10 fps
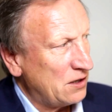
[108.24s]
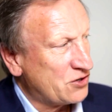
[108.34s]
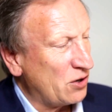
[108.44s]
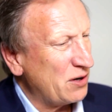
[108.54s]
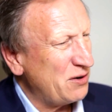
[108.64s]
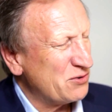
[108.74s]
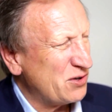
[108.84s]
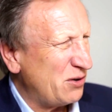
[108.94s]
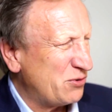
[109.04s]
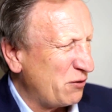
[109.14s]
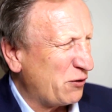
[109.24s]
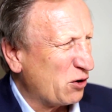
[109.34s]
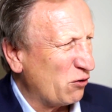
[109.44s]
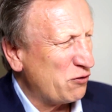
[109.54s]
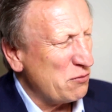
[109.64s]
so it was
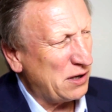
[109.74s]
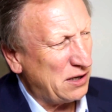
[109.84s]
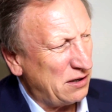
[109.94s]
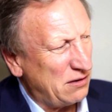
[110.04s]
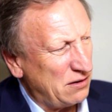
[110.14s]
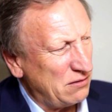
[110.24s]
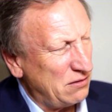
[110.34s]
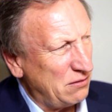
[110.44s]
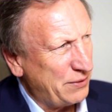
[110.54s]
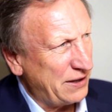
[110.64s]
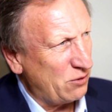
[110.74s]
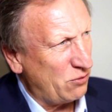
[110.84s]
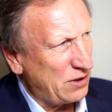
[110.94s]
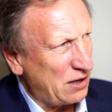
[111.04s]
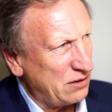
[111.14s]
difficult for me being
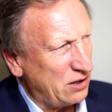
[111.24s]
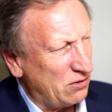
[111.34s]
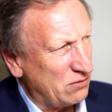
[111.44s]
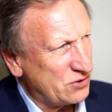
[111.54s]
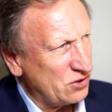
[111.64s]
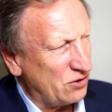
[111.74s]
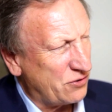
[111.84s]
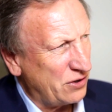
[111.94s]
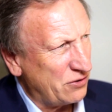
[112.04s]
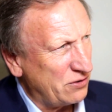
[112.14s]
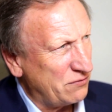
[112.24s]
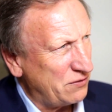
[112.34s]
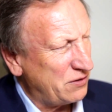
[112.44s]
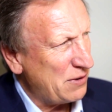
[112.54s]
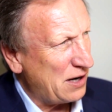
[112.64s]
sort of
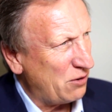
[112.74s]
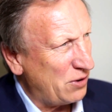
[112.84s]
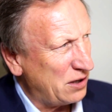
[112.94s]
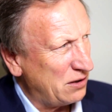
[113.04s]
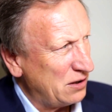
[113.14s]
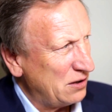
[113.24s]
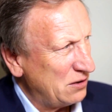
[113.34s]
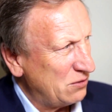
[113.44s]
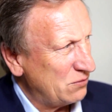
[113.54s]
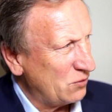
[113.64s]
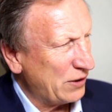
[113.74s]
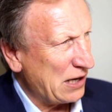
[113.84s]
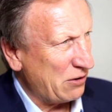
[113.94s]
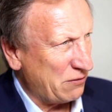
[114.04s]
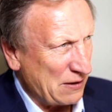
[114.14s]
350 mile away
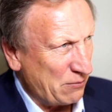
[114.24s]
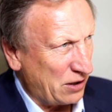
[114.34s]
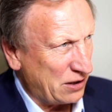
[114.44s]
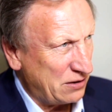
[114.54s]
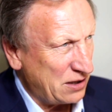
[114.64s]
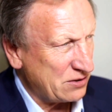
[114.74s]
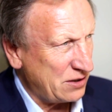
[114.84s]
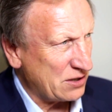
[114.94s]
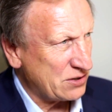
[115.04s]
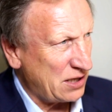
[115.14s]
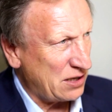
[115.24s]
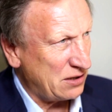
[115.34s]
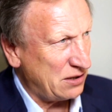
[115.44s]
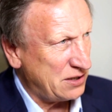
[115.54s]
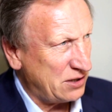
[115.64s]
without the family. That
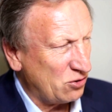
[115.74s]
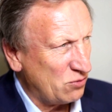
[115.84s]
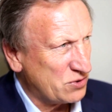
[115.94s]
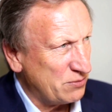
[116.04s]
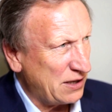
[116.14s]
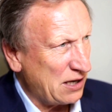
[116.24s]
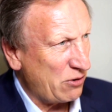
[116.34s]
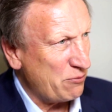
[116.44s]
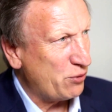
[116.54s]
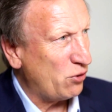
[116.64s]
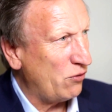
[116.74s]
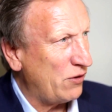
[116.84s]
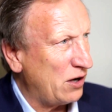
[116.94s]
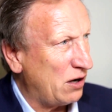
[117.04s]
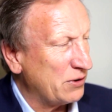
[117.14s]
it hit home to me how important
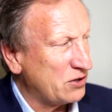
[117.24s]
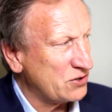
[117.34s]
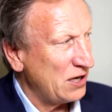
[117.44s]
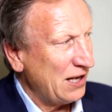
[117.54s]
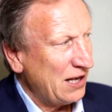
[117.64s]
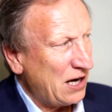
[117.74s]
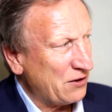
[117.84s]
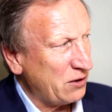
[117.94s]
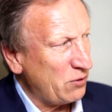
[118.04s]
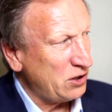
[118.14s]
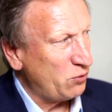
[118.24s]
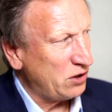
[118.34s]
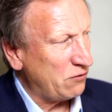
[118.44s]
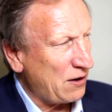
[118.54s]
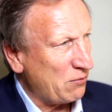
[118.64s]
they are, because I think when you're
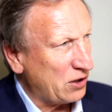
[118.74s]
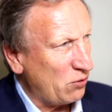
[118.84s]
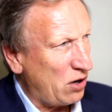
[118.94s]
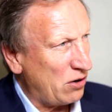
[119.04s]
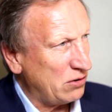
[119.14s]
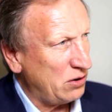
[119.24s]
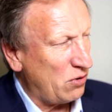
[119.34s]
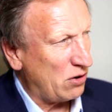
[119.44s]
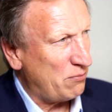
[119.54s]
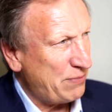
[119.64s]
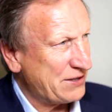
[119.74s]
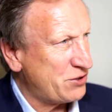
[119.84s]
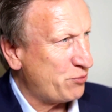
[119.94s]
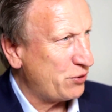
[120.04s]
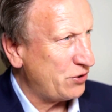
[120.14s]
with your family, you are a
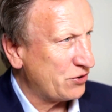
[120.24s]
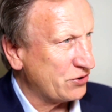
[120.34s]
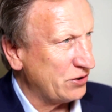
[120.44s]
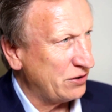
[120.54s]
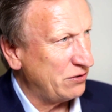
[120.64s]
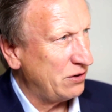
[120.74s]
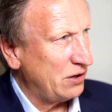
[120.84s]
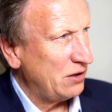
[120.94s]
better person, and